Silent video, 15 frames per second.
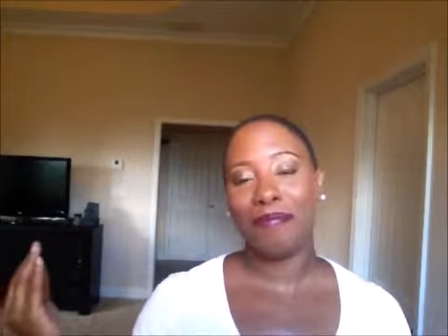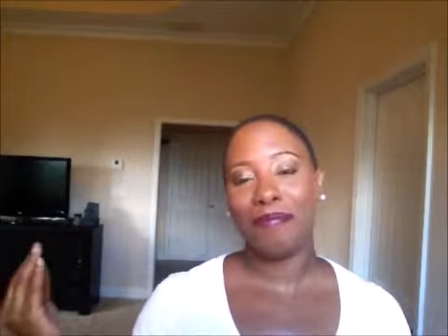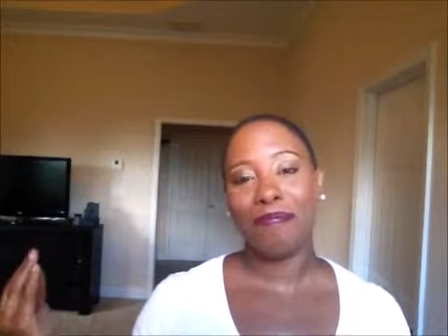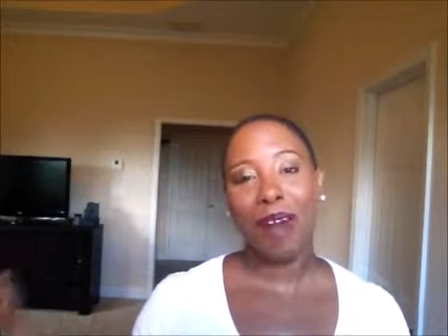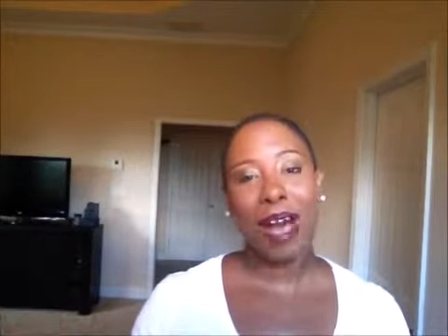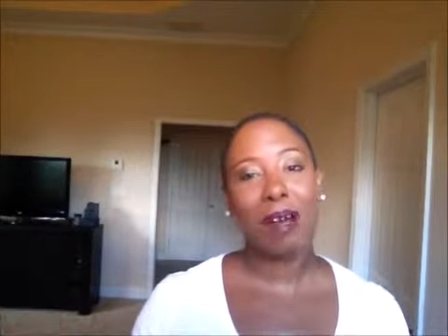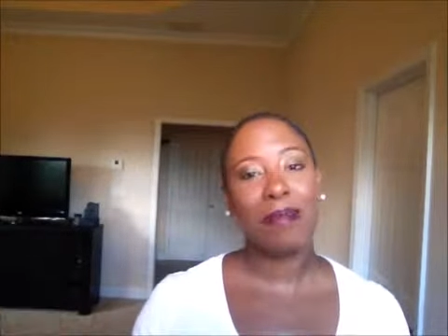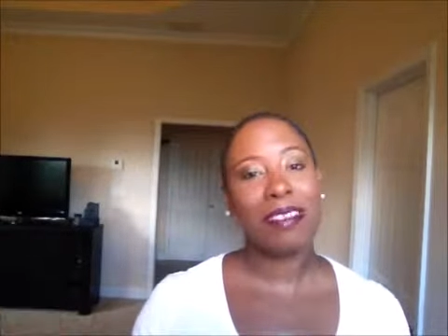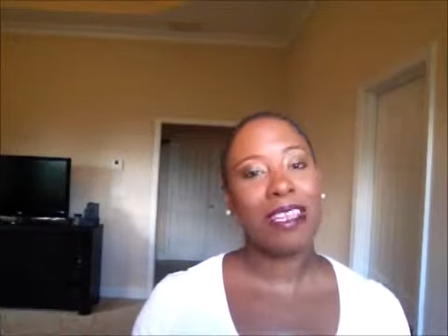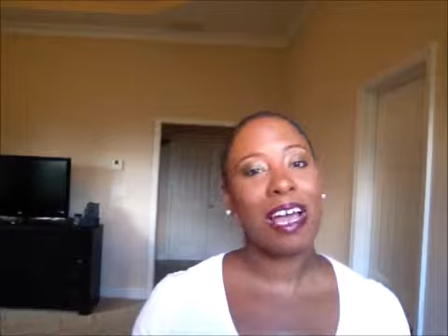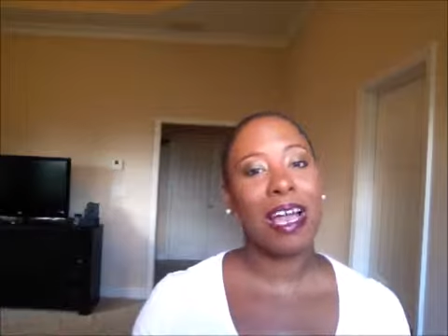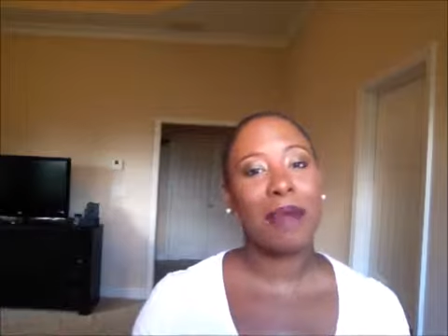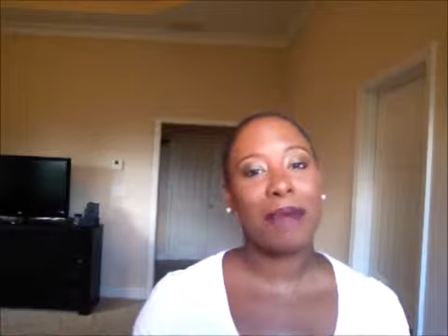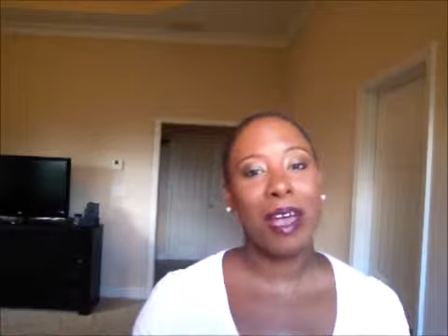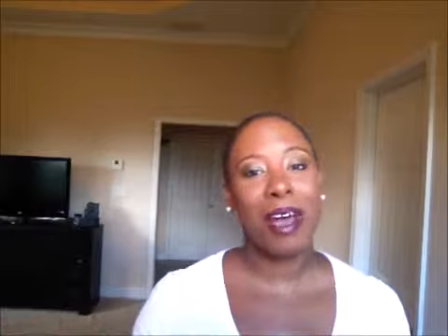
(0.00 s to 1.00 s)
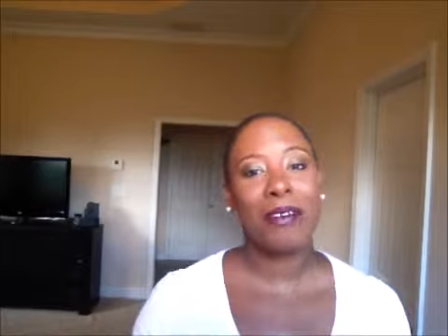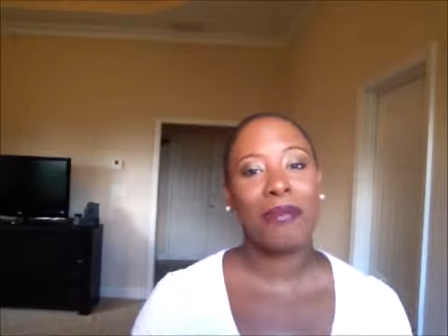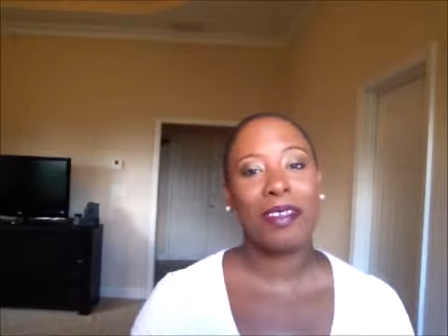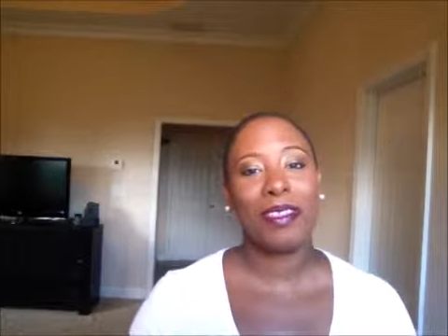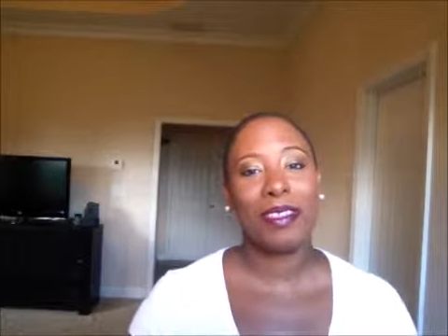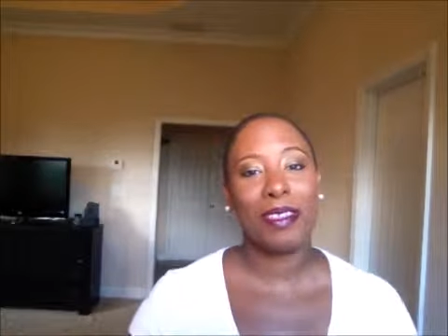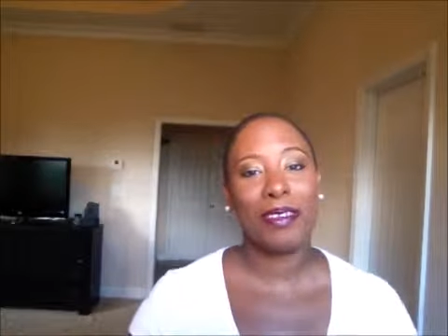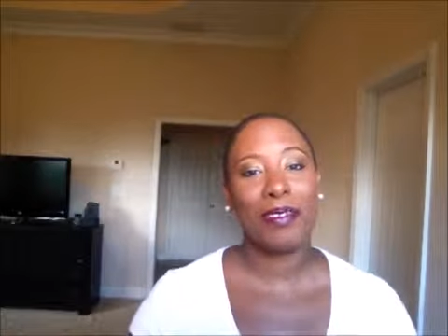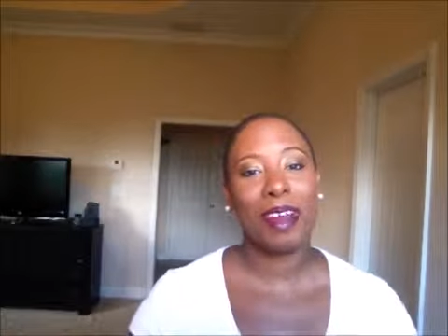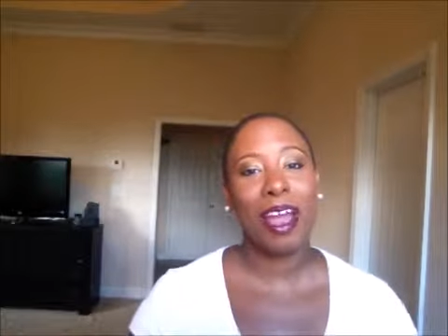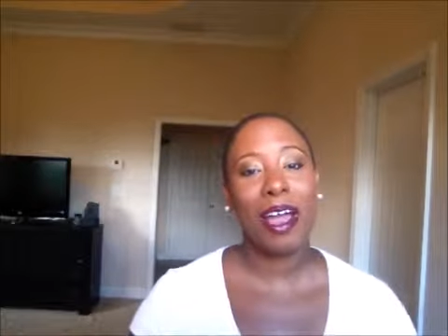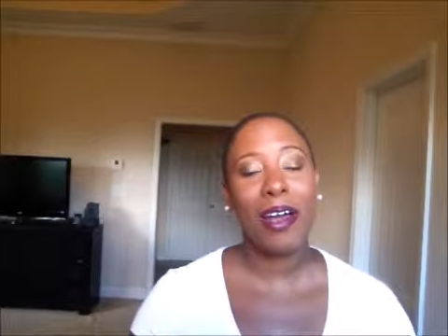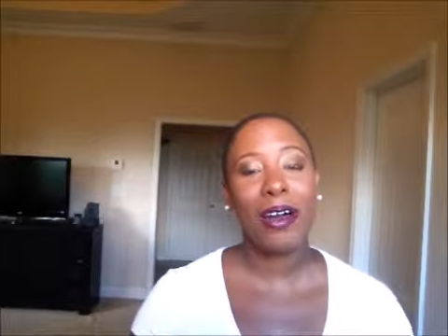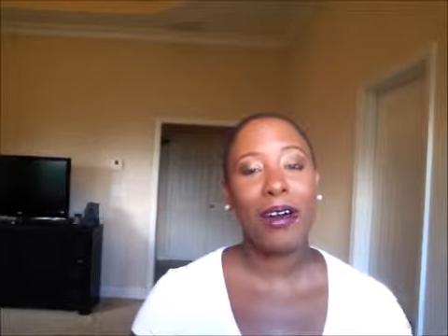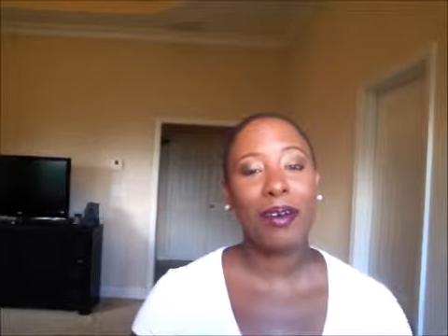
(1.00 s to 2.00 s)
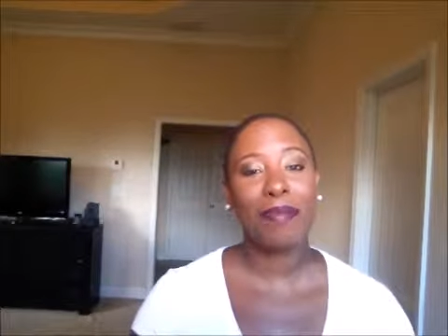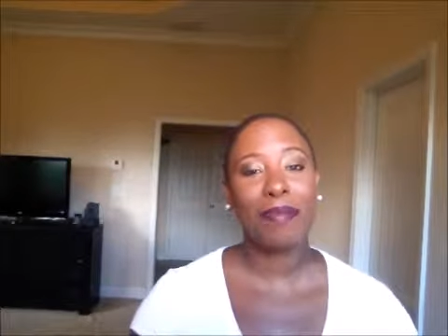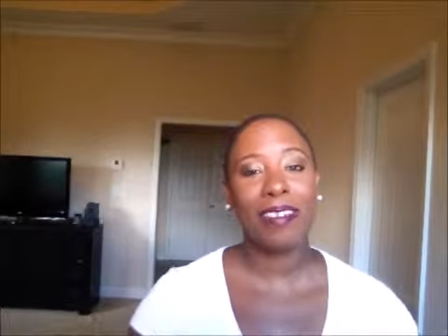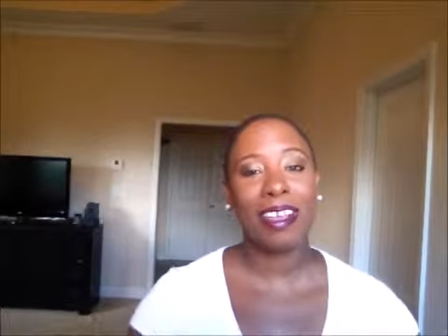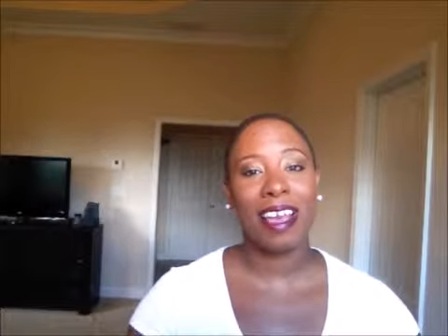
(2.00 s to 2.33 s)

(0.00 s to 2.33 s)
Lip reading: Mom's Time Out with you, and I hope